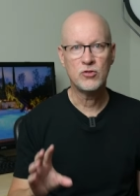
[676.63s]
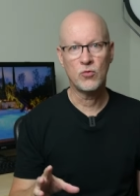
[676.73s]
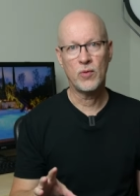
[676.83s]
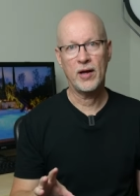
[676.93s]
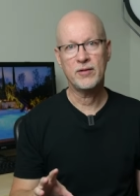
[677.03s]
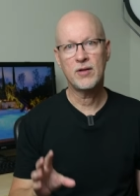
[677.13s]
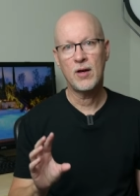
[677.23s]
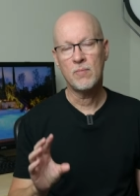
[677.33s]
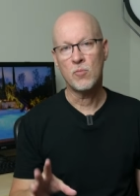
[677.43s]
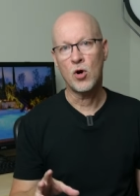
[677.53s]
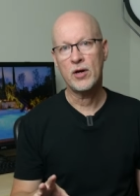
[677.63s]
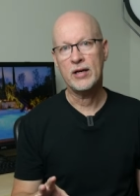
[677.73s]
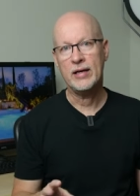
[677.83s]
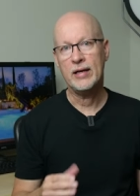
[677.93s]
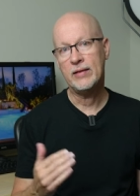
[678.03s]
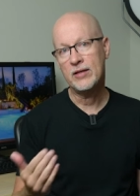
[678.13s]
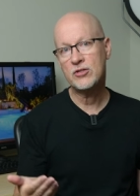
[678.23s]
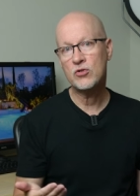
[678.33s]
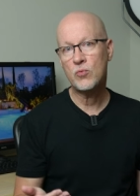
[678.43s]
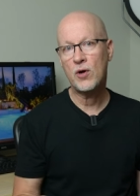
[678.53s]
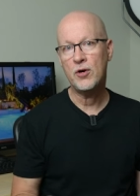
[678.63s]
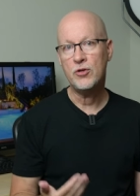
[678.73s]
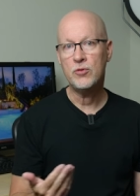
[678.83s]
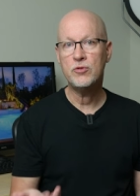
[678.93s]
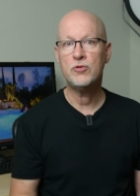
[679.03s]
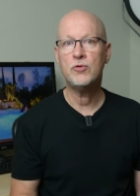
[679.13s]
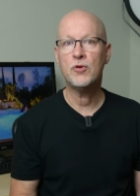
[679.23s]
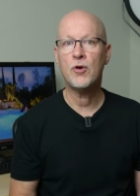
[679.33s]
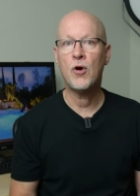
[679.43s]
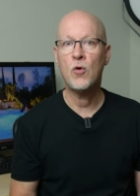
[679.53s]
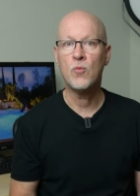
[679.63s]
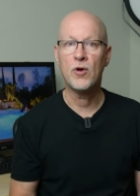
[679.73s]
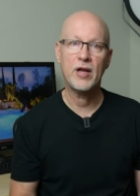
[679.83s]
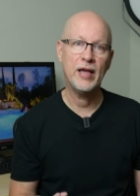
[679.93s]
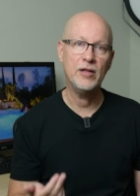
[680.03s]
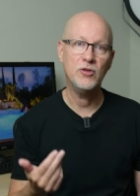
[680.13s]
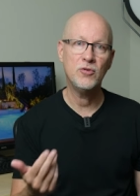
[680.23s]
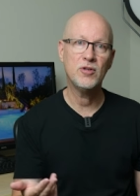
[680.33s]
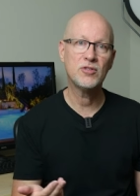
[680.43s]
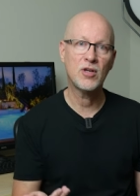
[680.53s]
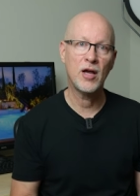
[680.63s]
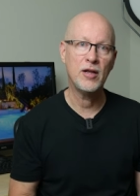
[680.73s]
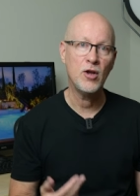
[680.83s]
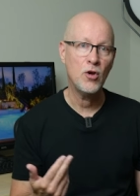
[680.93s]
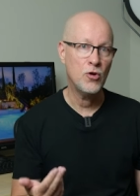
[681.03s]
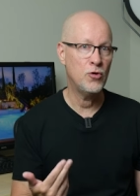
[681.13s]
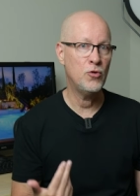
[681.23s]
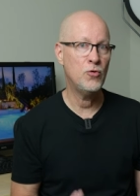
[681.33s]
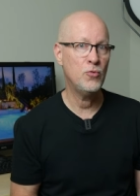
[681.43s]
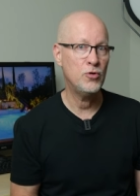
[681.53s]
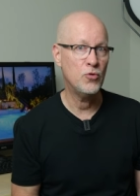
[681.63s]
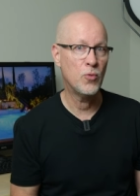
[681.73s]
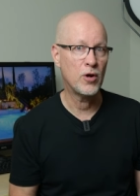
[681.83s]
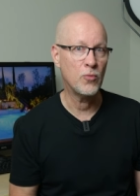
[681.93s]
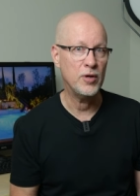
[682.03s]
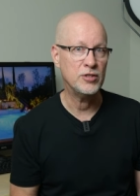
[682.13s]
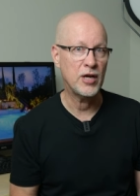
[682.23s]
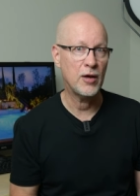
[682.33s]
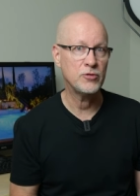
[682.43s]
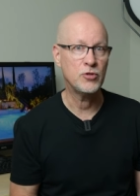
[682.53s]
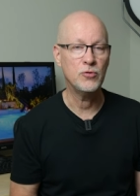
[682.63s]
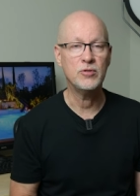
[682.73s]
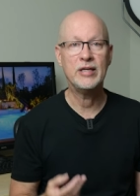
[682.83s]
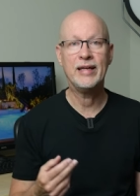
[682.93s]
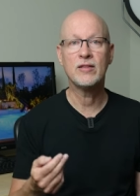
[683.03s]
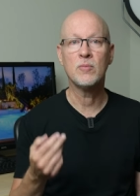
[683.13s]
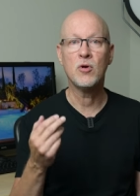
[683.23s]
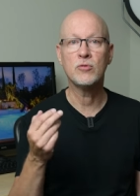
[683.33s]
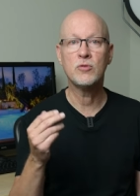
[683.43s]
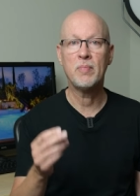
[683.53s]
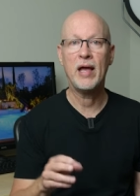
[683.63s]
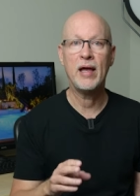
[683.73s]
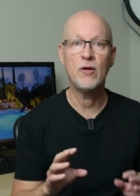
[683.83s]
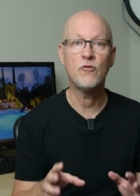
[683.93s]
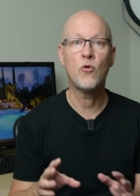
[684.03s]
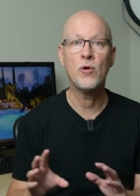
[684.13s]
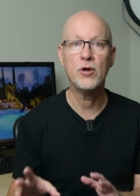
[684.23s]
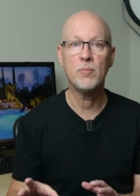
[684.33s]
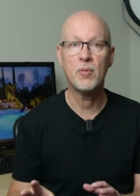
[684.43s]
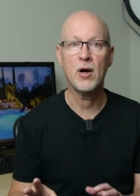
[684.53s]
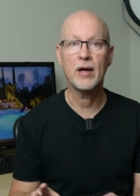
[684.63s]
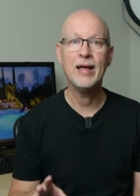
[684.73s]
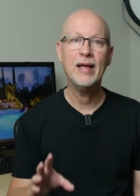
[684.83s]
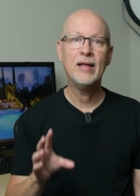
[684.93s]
direct marketing. And this is where you do your homework and you decide who you want to reach out to to get the most bang for your buck.